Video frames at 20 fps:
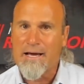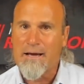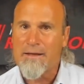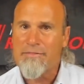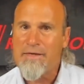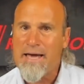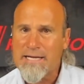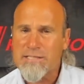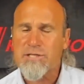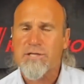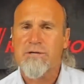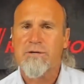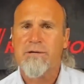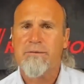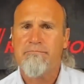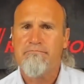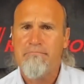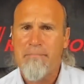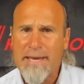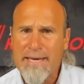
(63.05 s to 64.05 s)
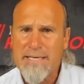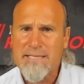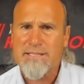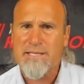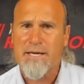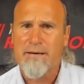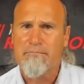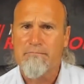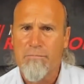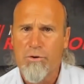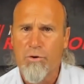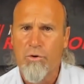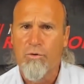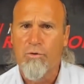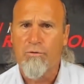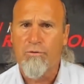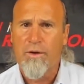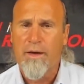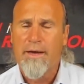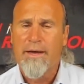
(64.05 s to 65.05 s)
That's an amazing
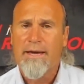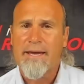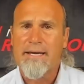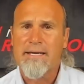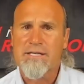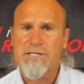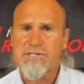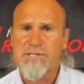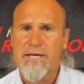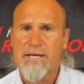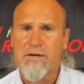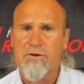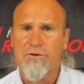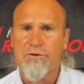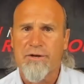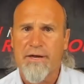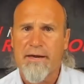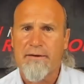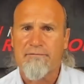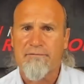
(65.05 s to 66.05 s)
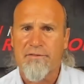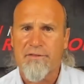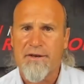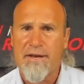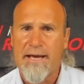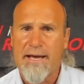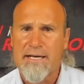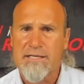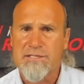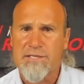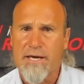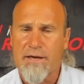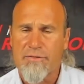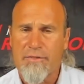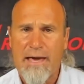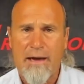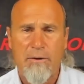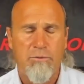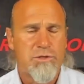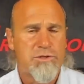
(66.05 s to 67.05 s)
move in a single day for the Nasdaq.
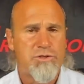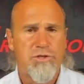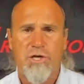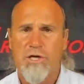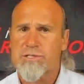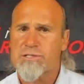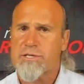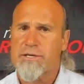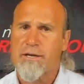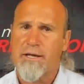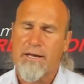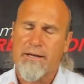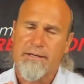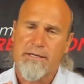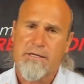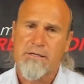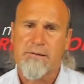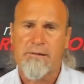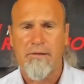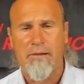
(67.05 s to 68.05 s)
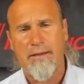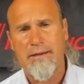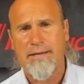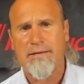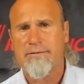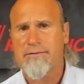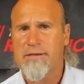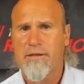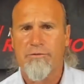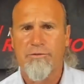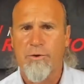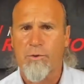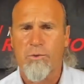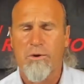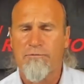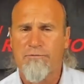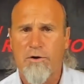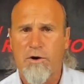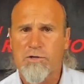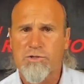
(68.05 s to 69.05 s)
That was just the
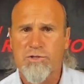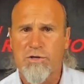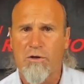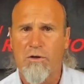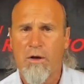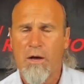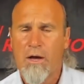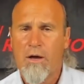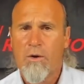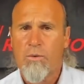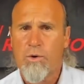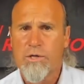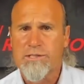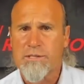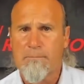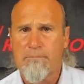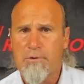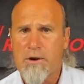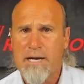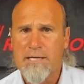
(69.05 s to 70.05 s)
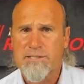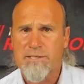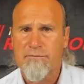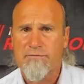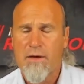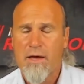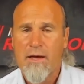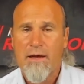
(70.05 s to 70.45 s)
reversal was impressive.